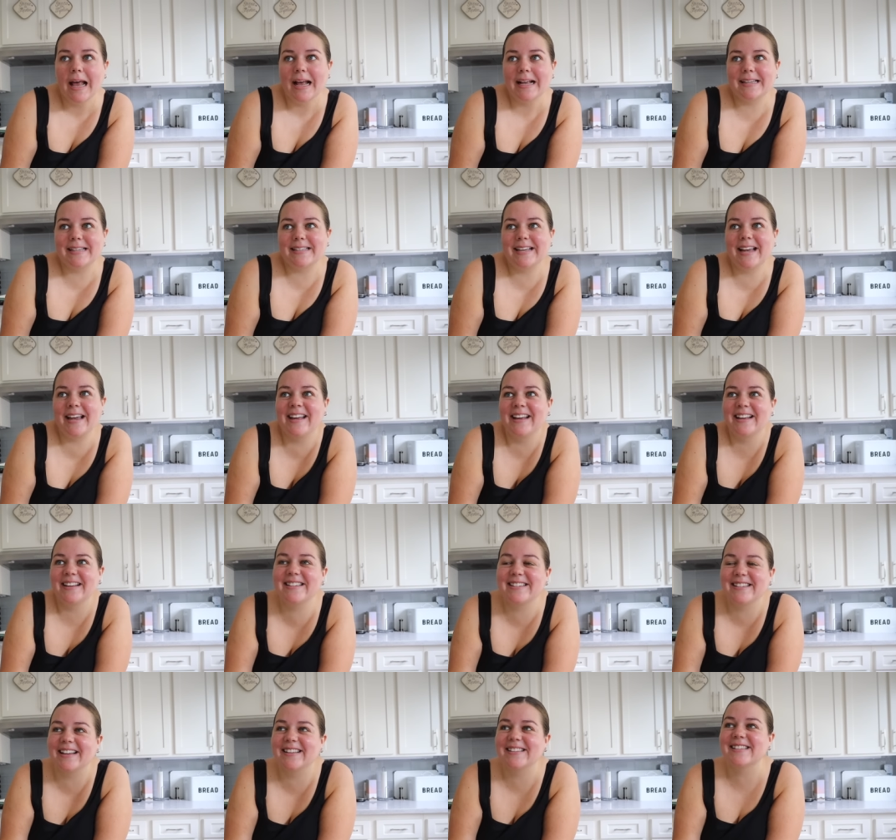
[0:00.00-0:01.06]

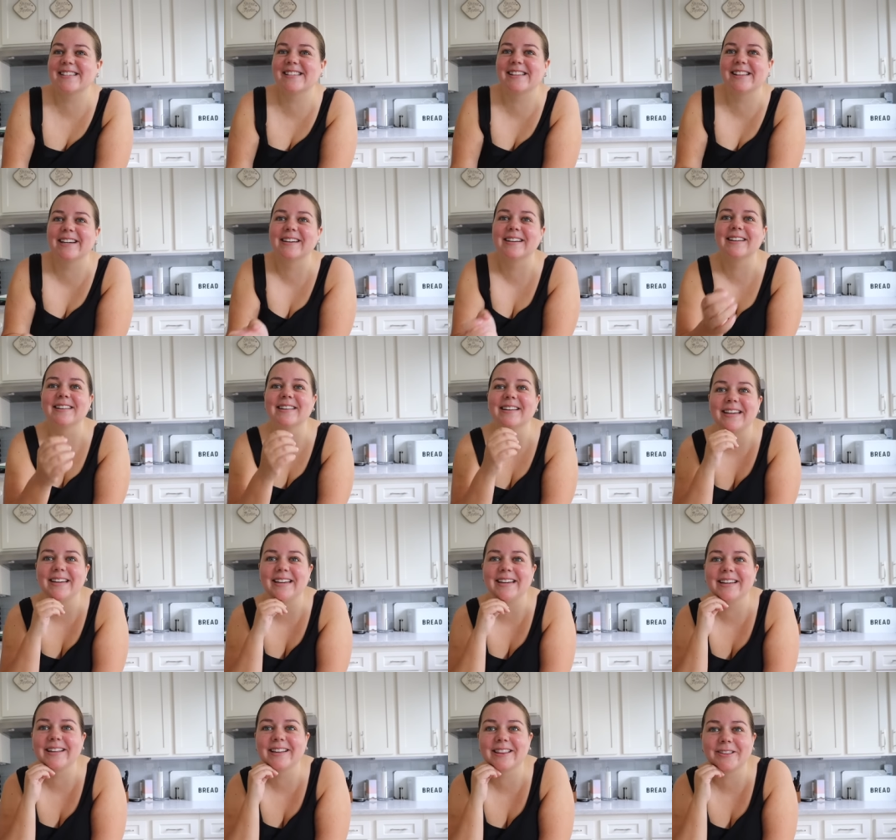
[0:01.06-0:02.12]
since the
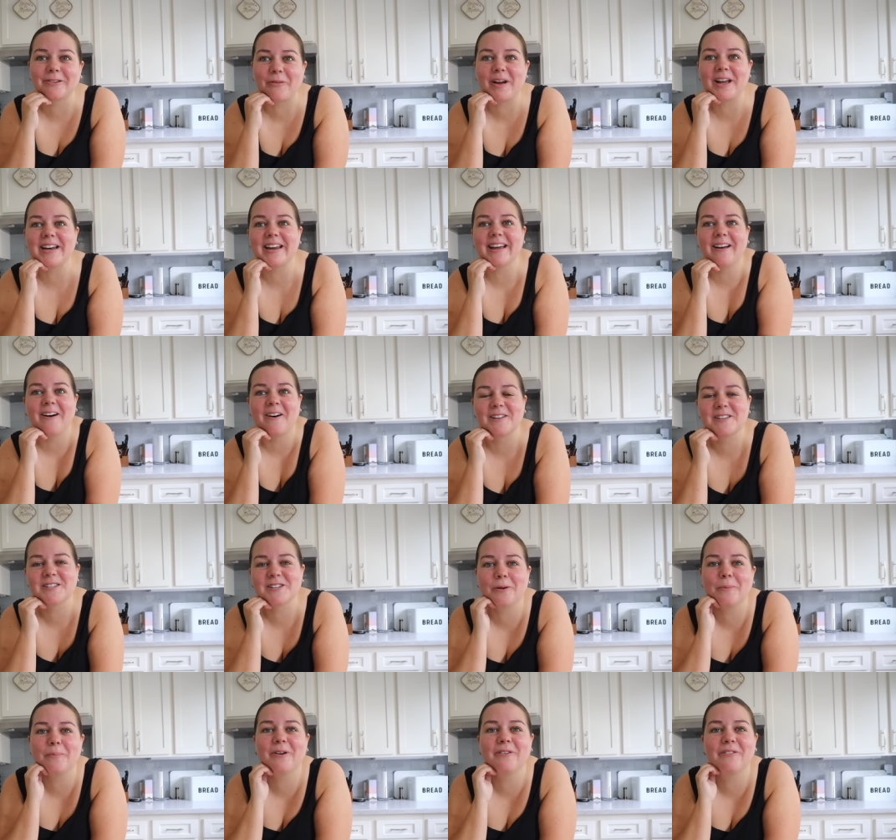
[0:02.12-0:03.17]
Glee three D
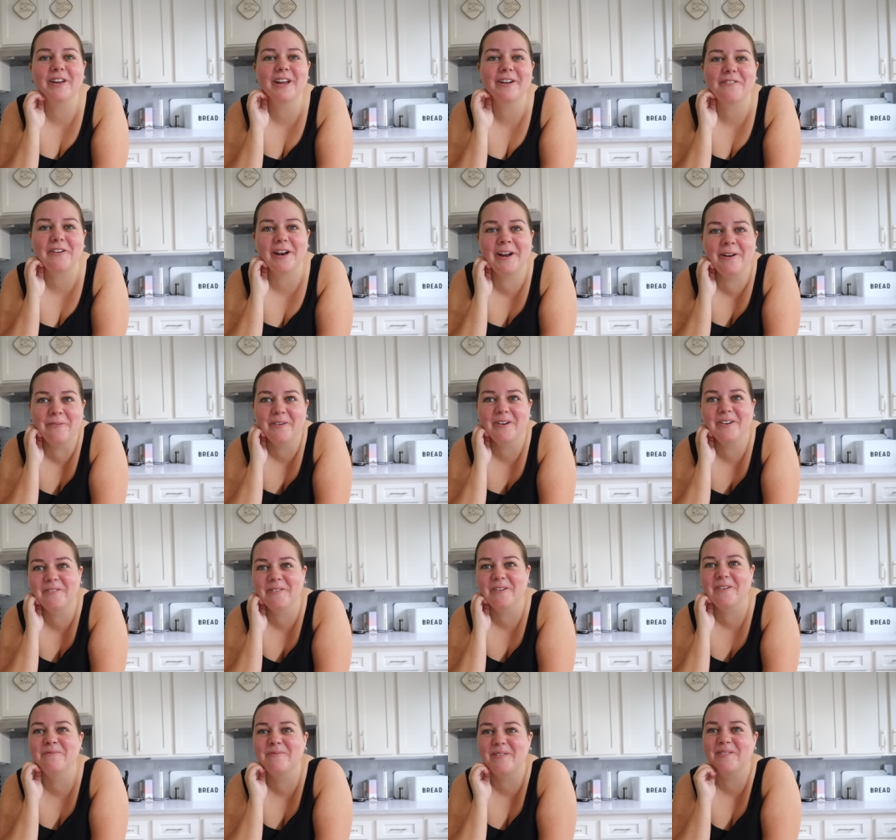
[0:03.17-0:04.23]
concert movie, if anyone
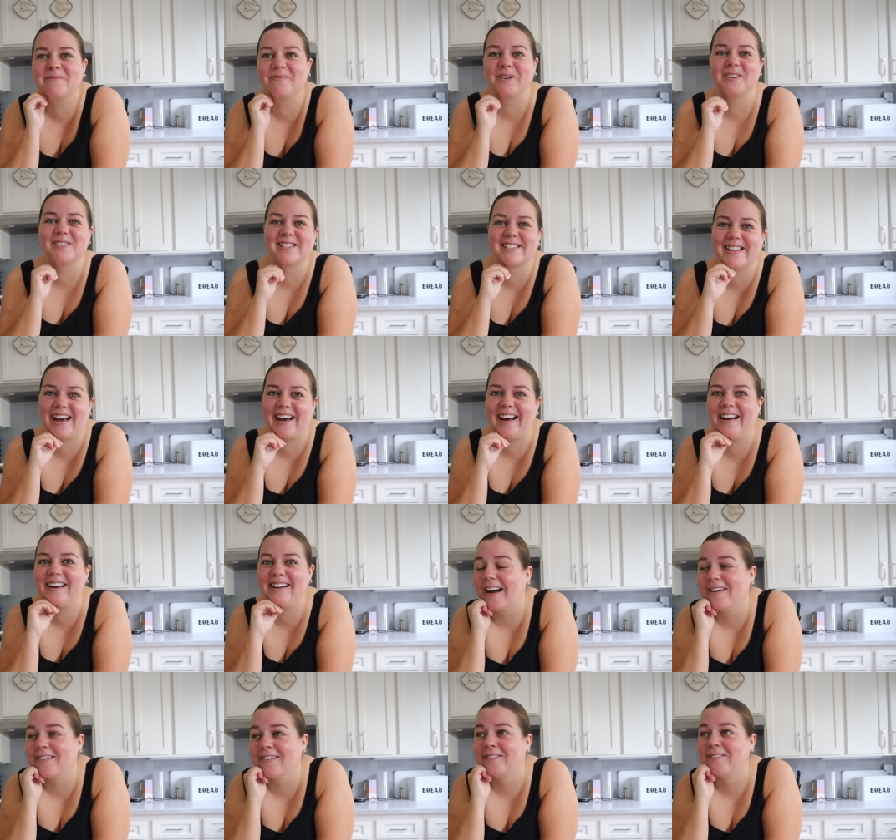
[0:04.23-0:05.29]
remembers that.
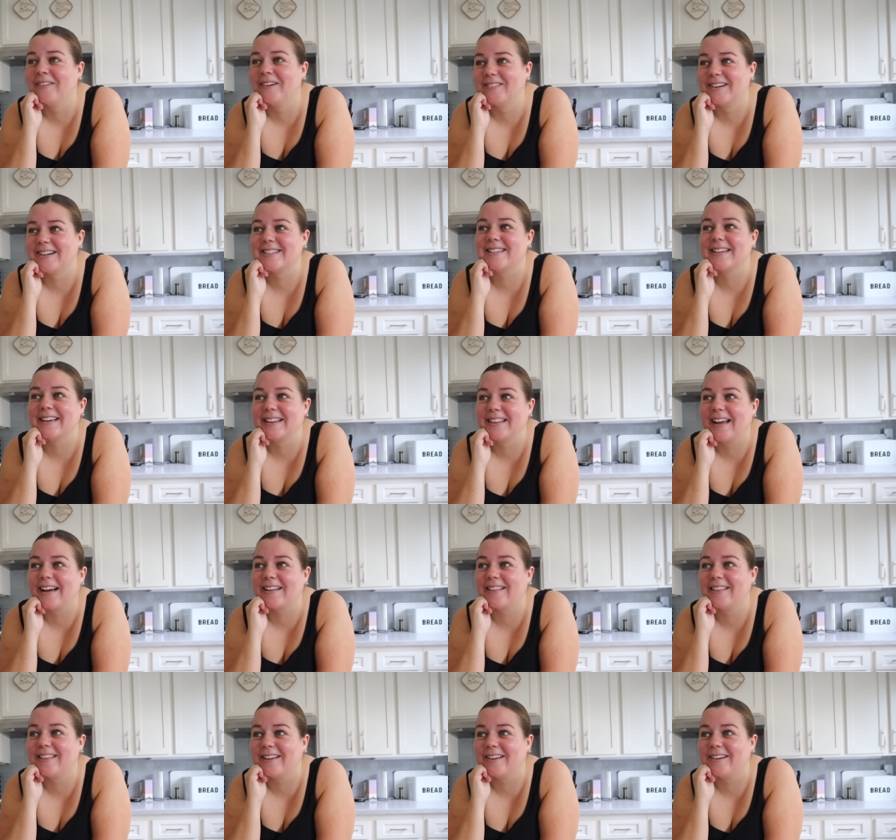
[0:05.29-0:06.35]
I remember seeing that
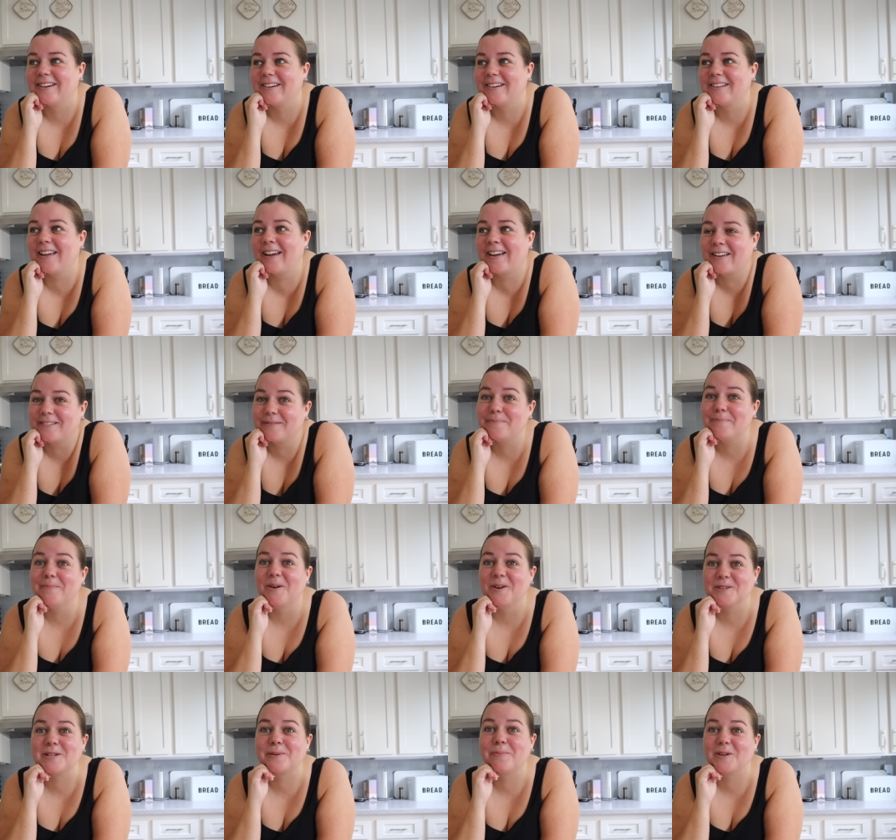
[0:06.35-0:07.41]
in theater like
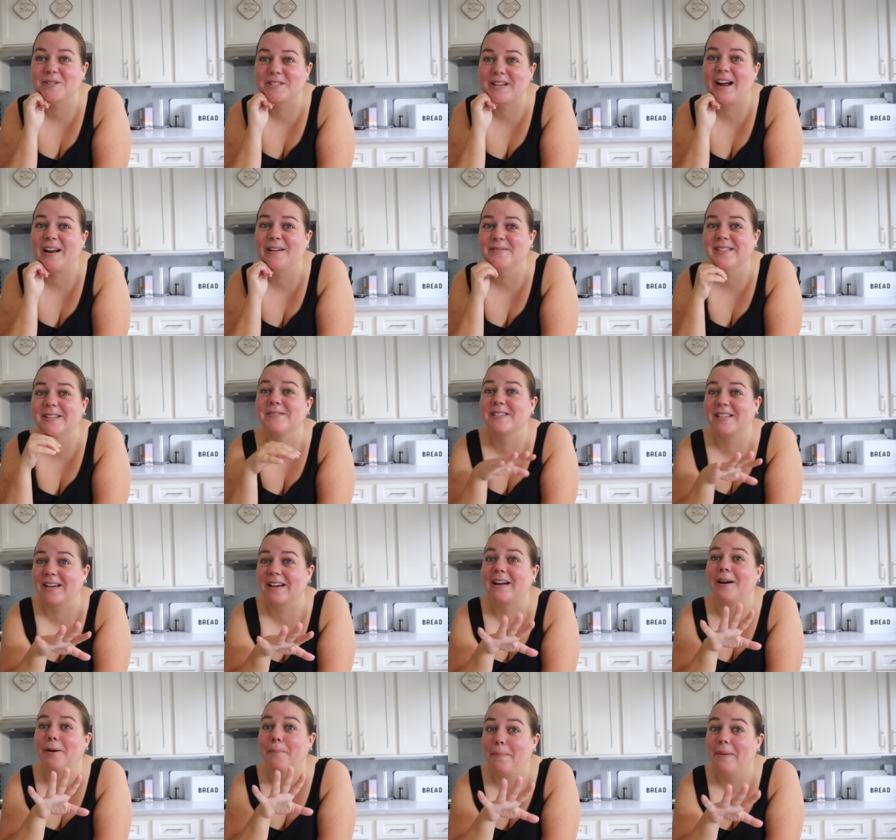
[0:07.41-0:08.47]
multiple times. It was
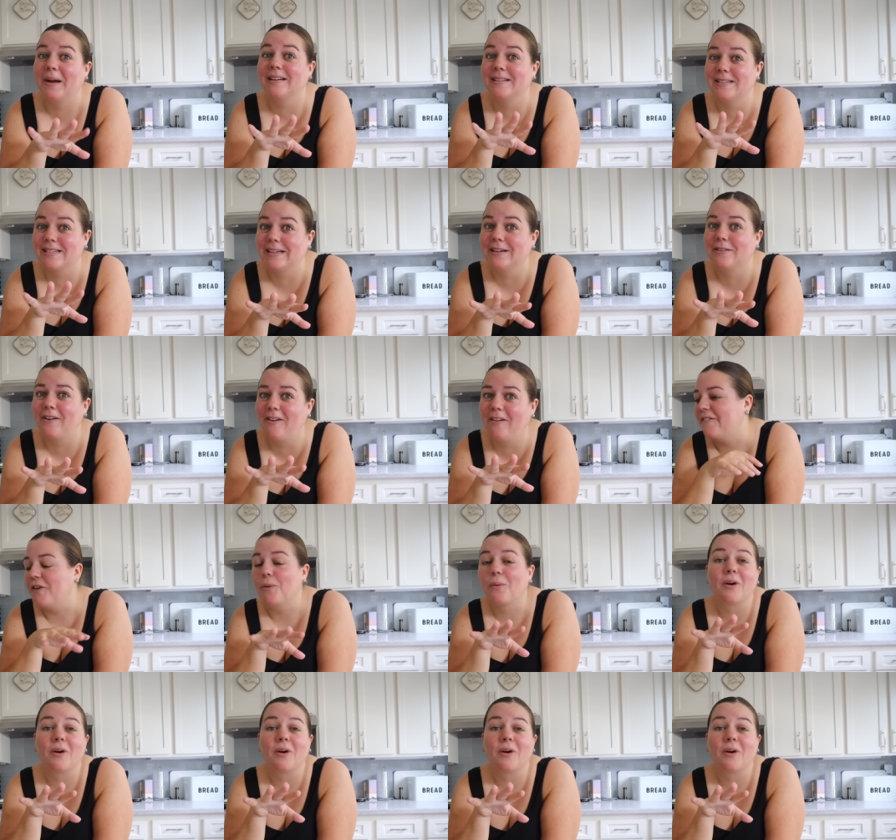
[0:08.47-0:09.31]
like a big deal. If you